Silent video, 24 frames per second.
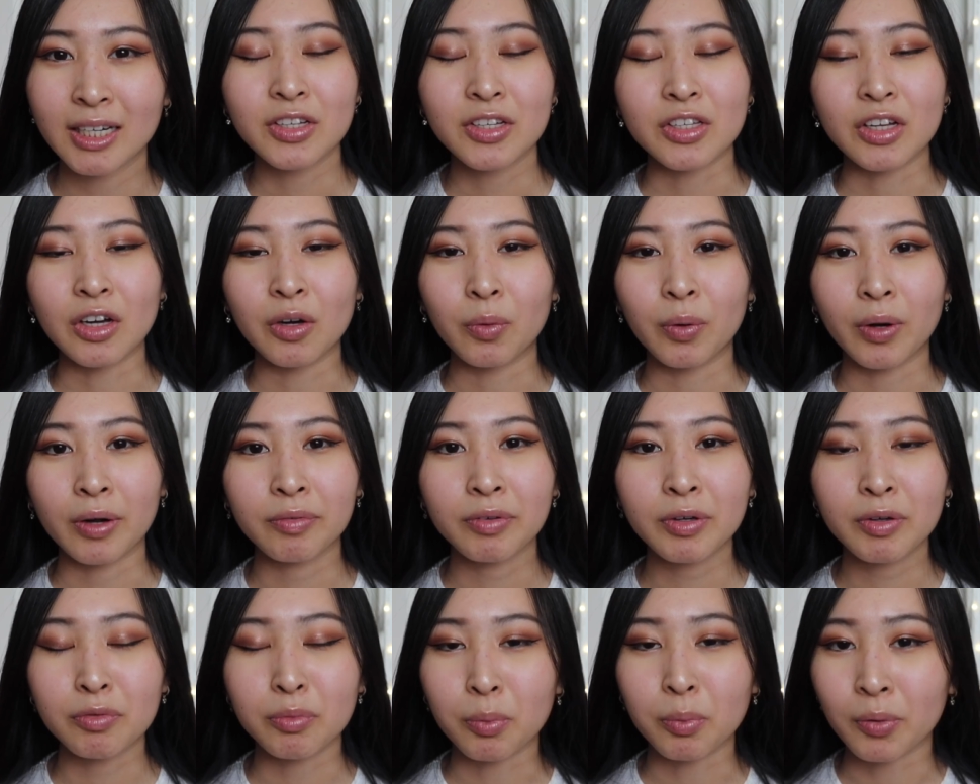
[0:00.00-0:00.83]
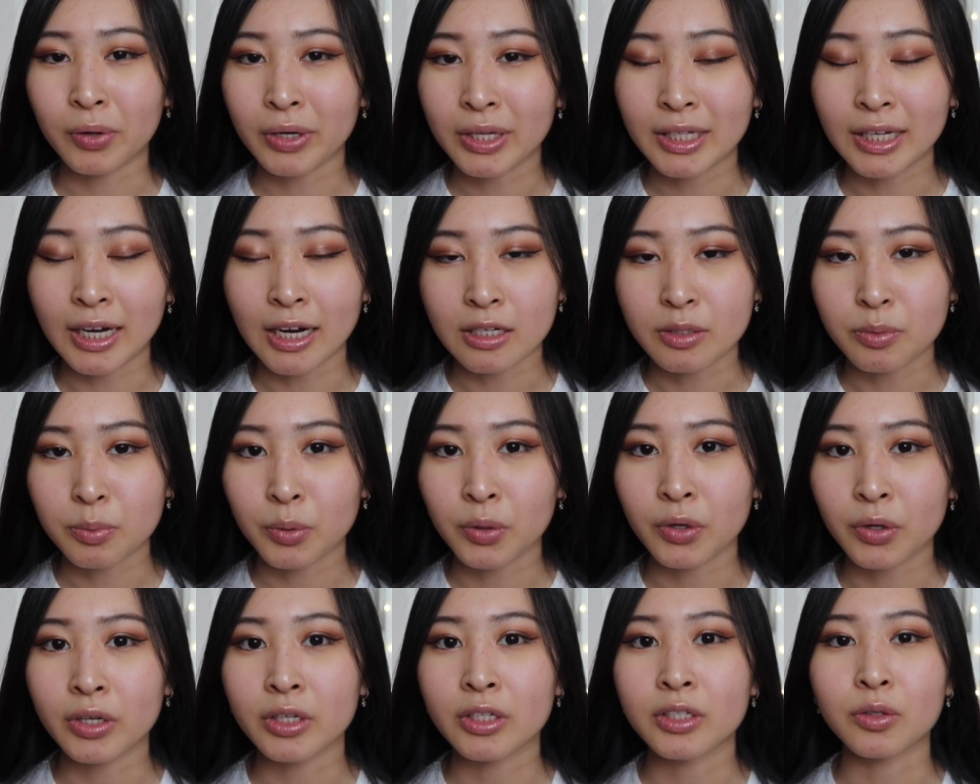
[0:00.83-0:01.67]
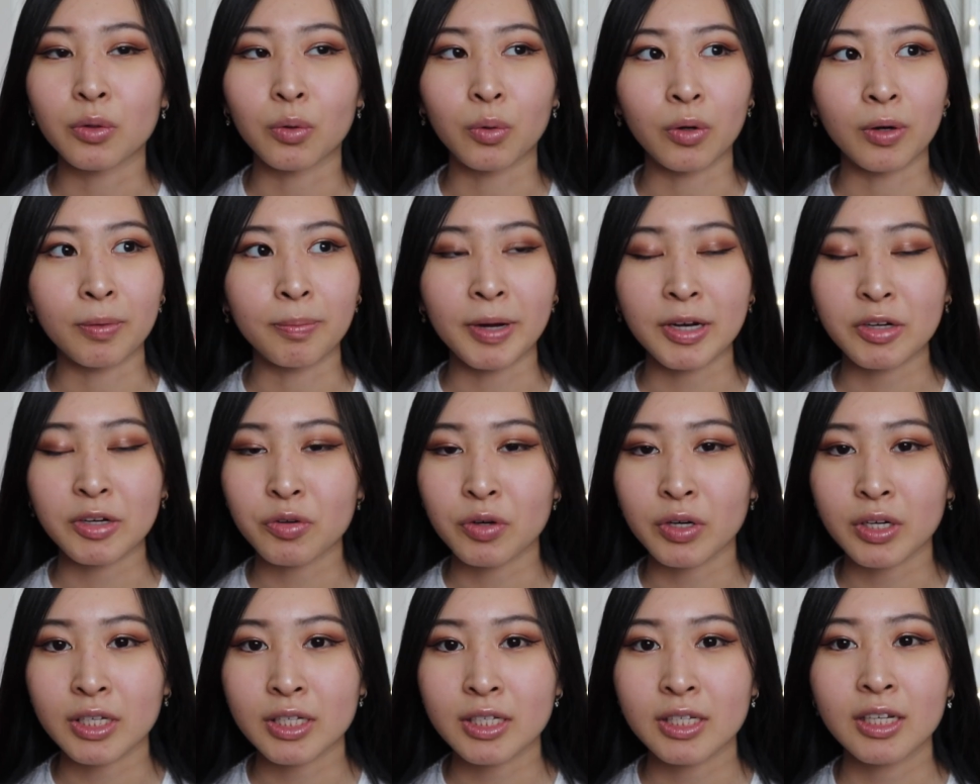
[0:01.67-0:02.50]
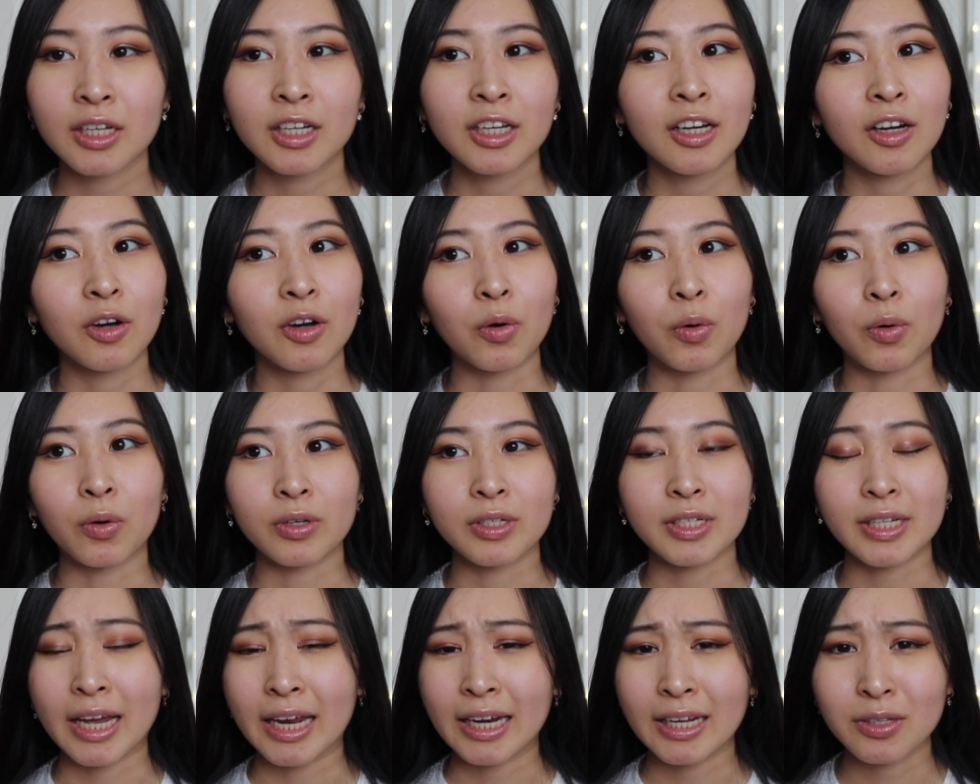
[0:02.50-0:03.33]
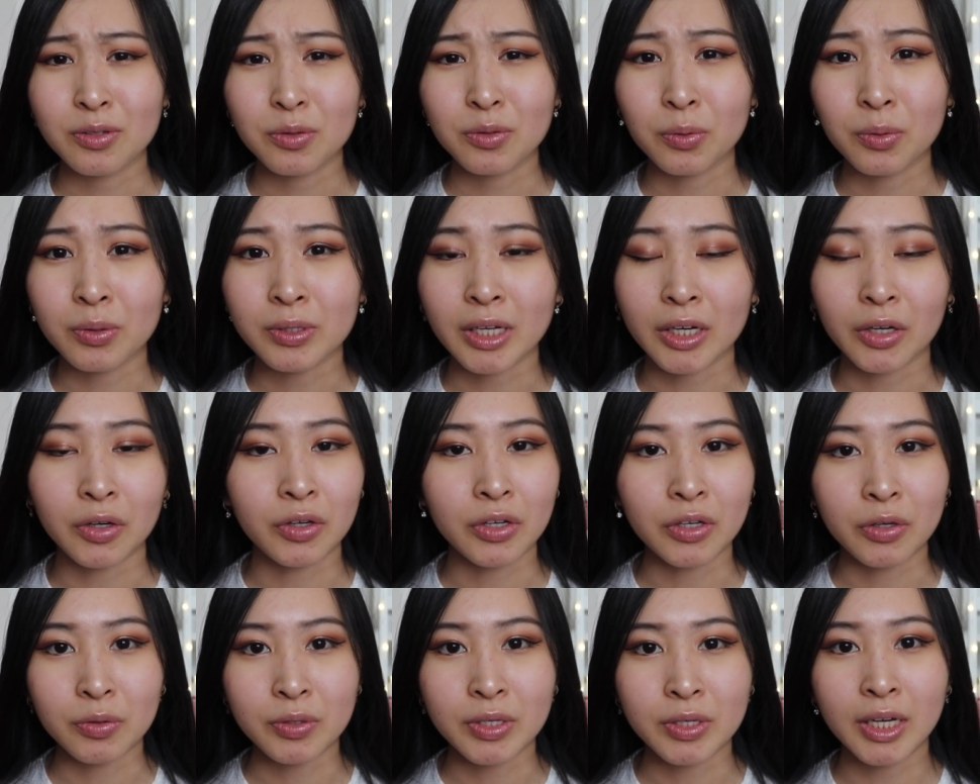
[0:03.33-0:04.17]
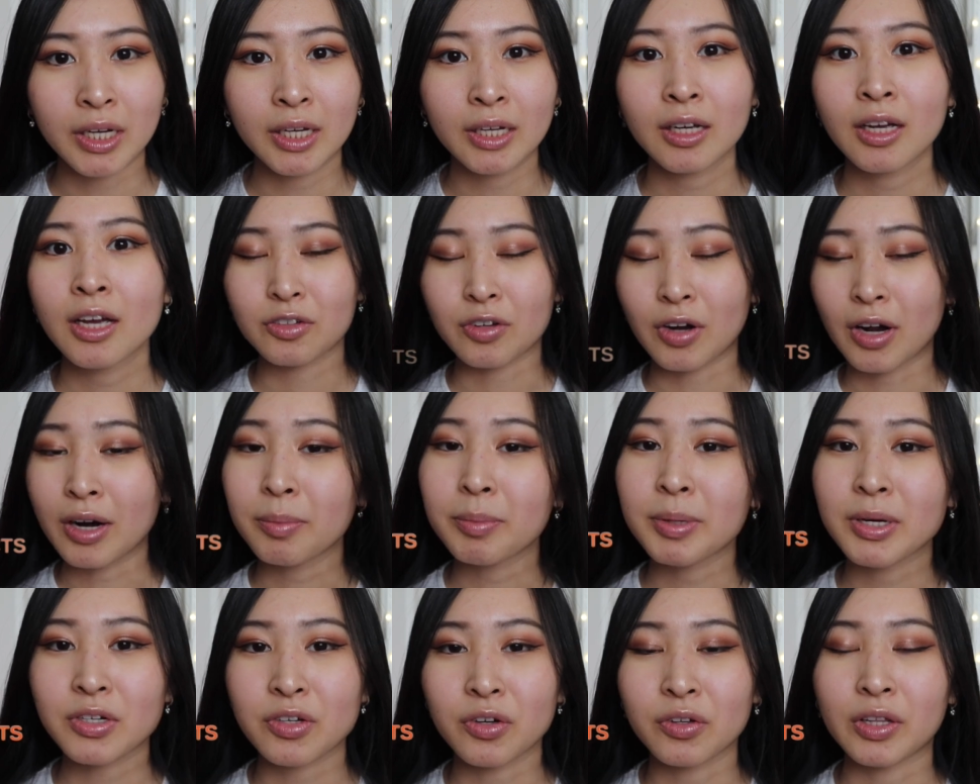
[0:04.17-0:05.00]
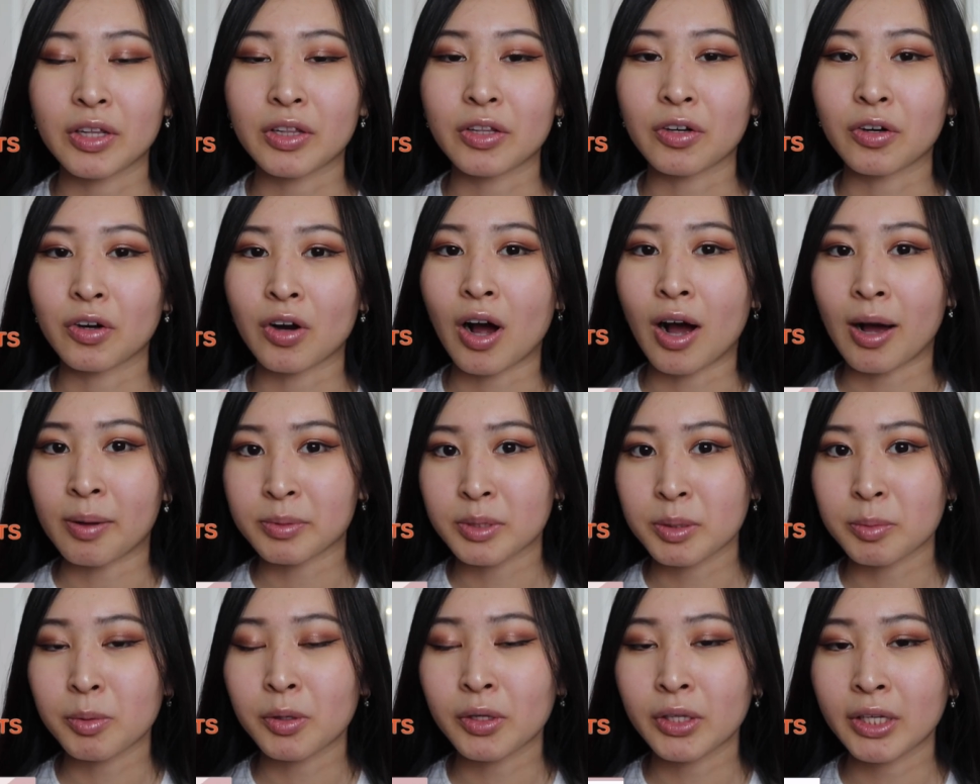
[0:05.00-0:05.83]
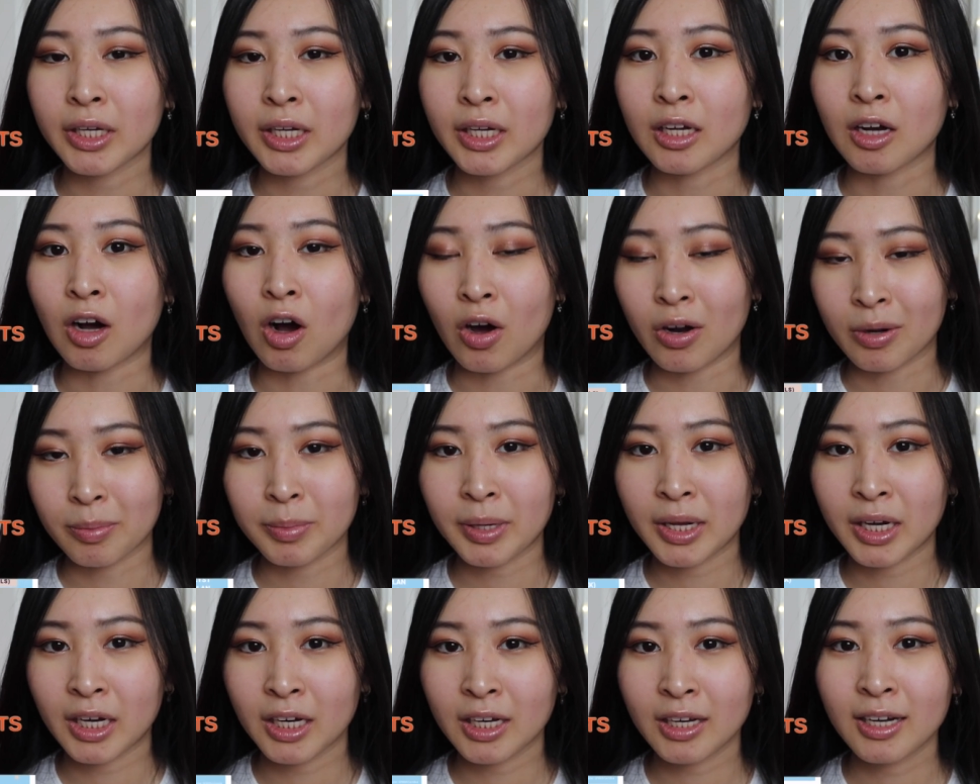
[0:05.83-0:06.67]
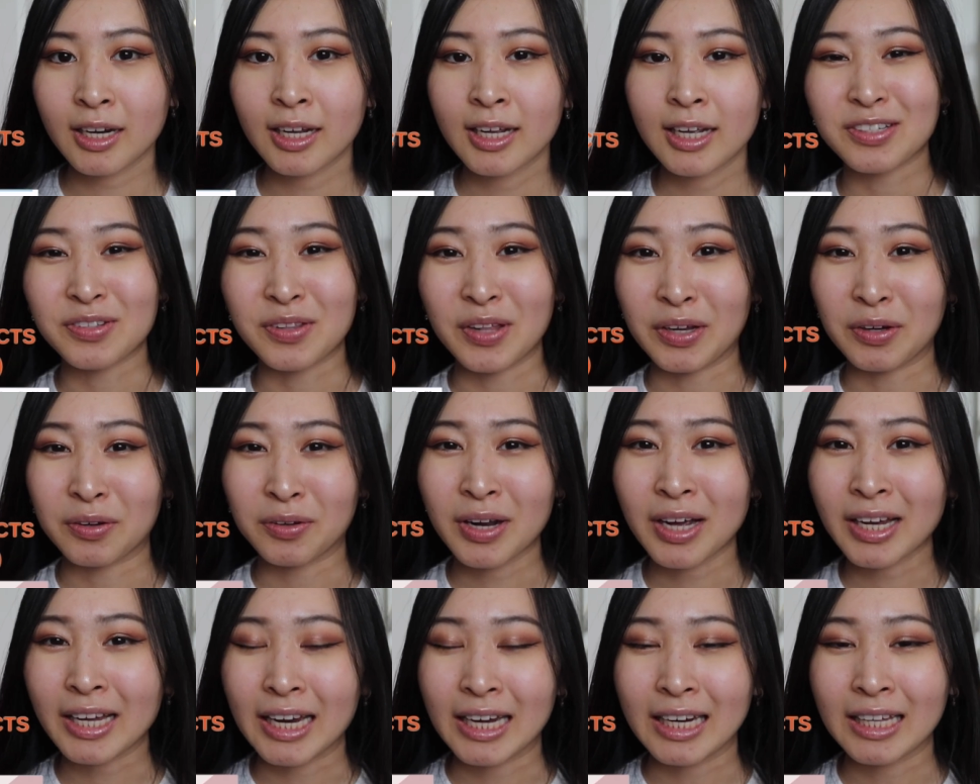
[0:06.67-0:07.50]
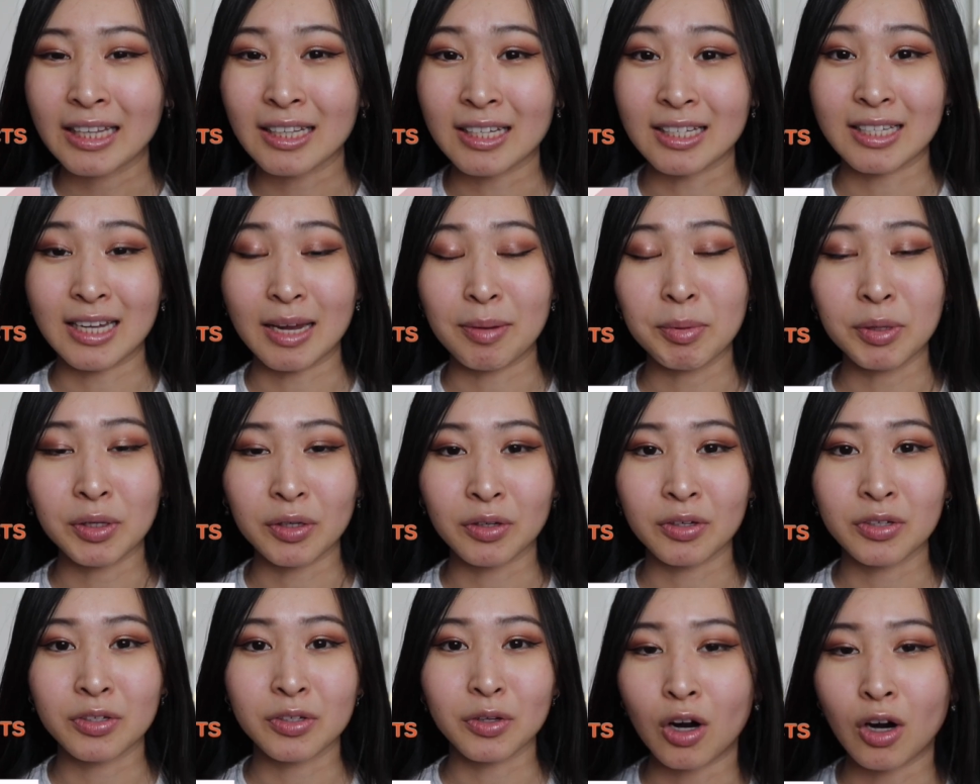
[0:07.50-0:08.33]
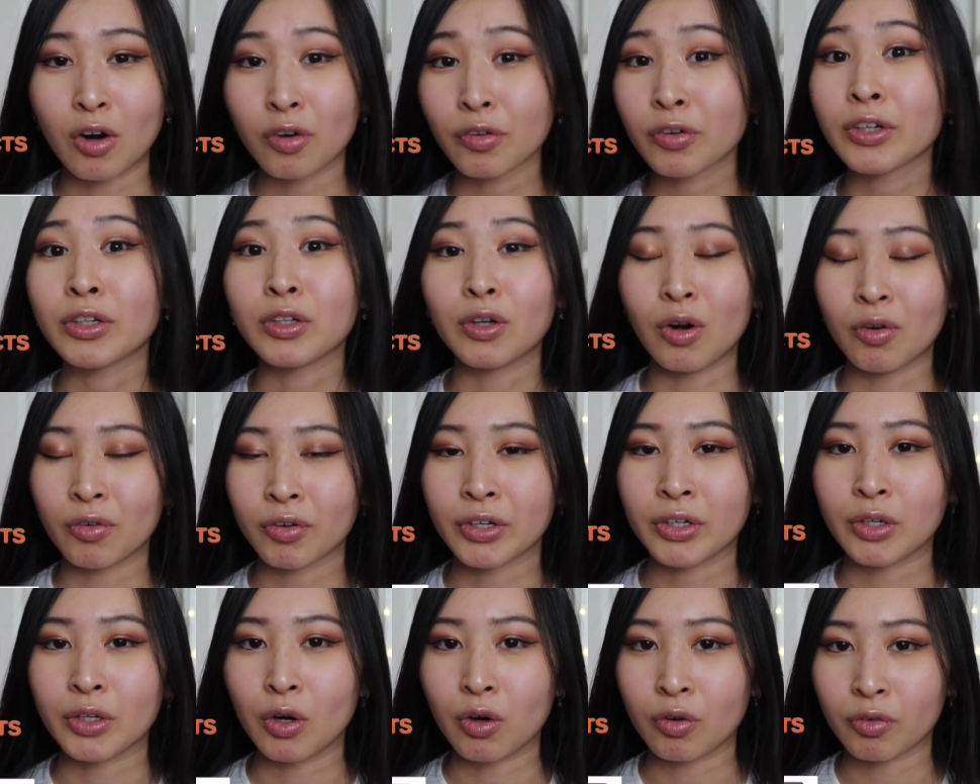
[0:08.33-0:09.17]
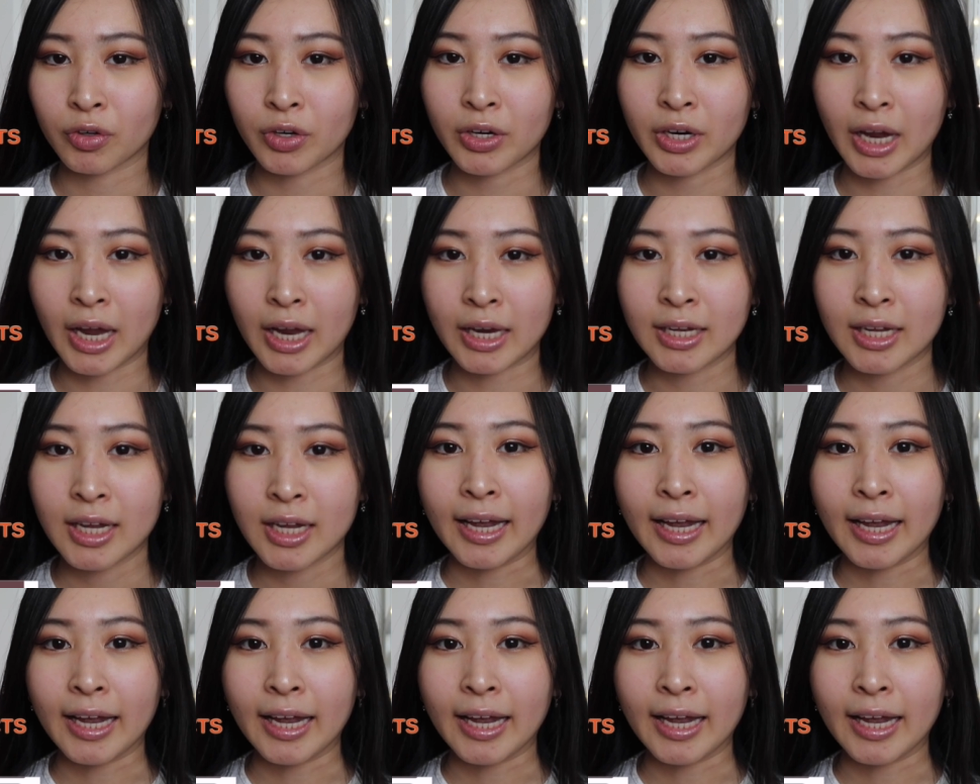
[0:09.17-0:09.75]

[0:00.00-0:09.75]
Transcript: So whatever reporting dashboards or metrics or scanning tools that you're using, try to make sure that they're optimally automated so that you're not getting the same alerts over and over and over again again.